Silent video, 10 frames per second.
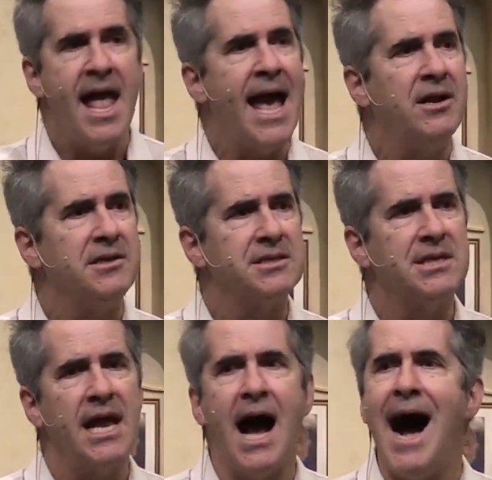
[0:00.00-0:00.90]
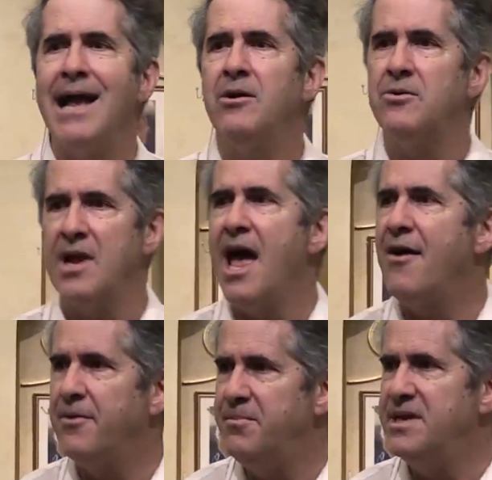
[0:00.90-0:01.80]
And I'll say, I don't
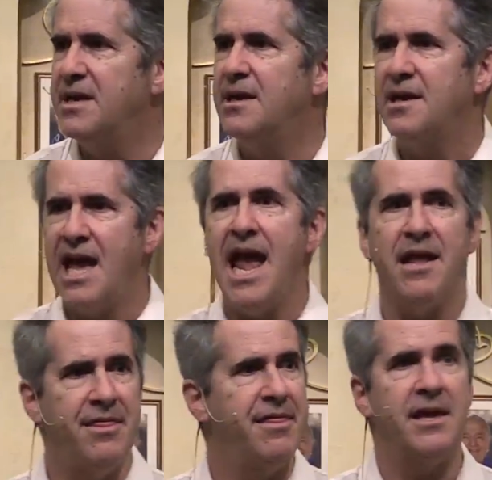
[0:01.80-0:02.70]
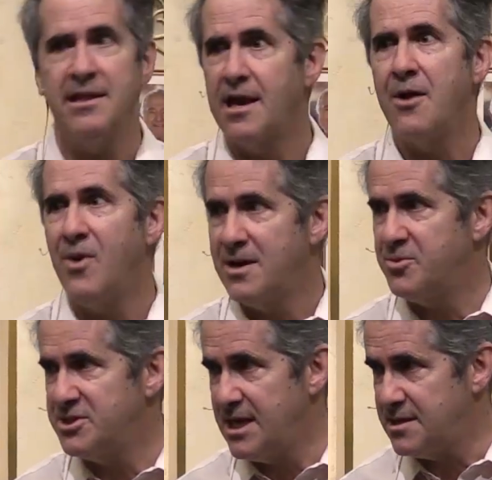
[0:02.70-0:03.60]
have a big canned thing that I want to
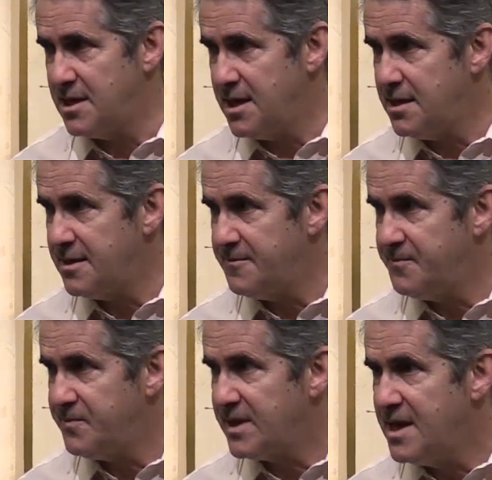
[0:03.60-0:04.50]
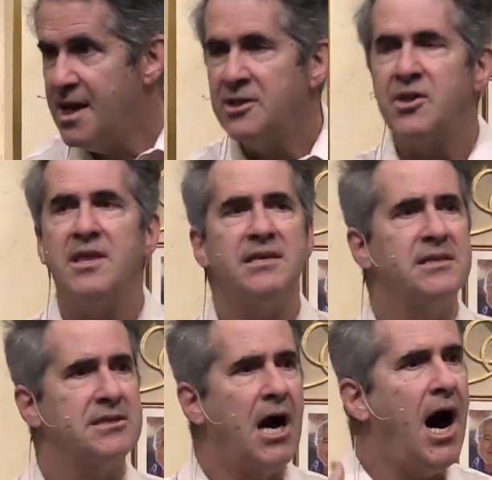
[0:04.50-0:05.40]
present tonight. So this
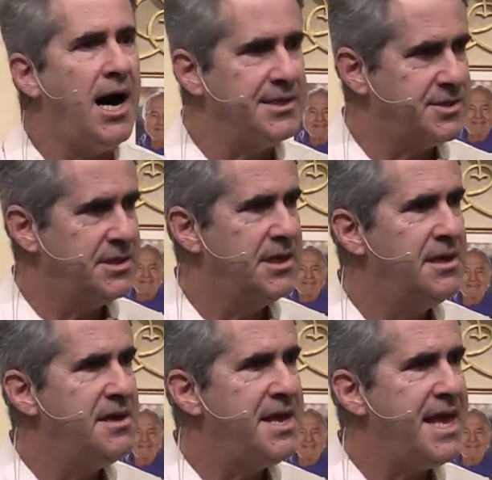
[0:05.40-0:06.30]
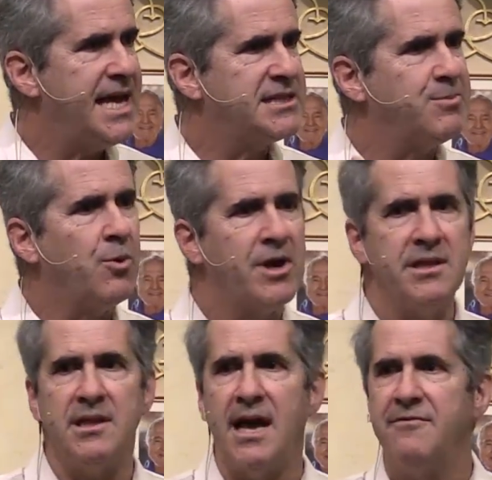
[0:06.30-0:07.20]
is us exploring
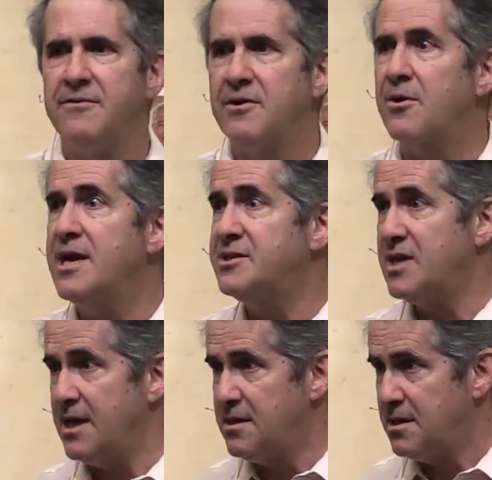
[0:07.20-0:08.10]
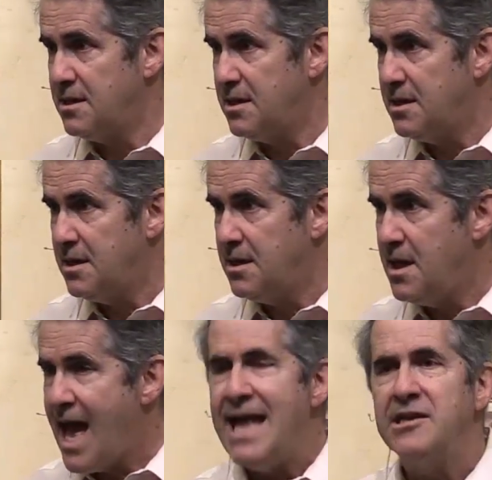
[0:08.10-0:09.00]
the life of a great saint
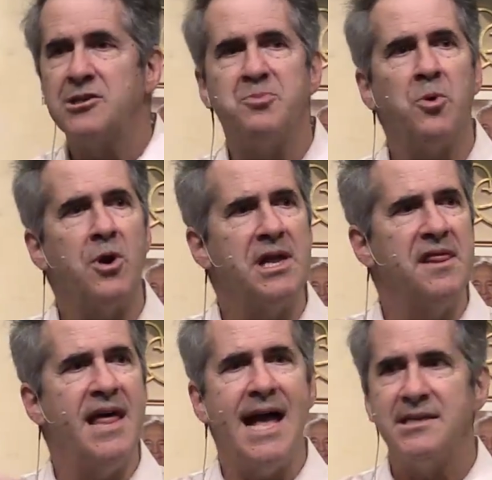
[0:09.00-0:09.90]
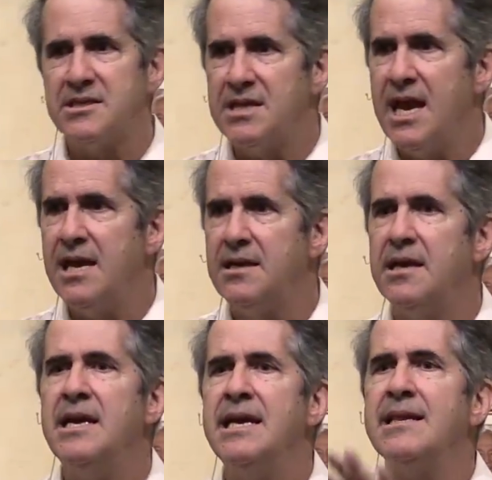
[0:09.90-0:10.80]
and exploring that saint
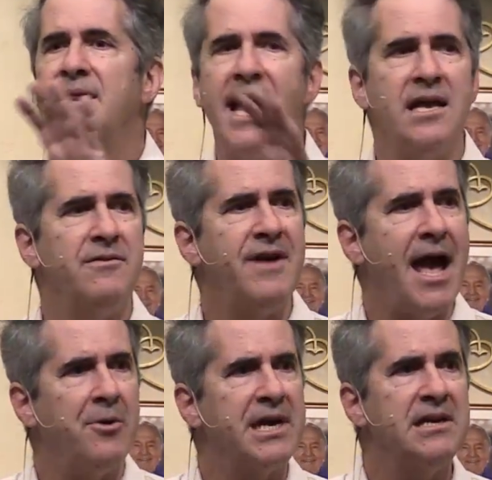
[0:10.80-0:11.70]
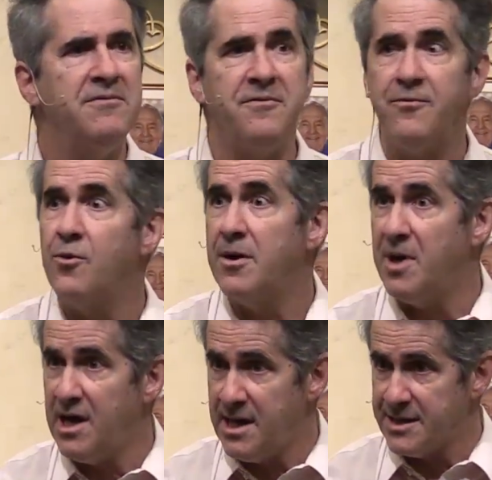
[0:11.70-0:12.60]
in light of how it can inform
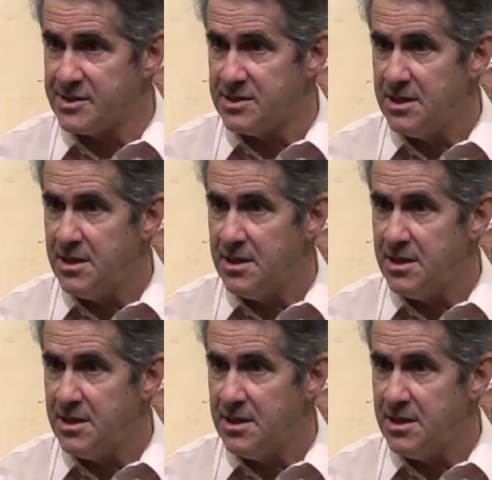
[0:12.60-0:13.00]
us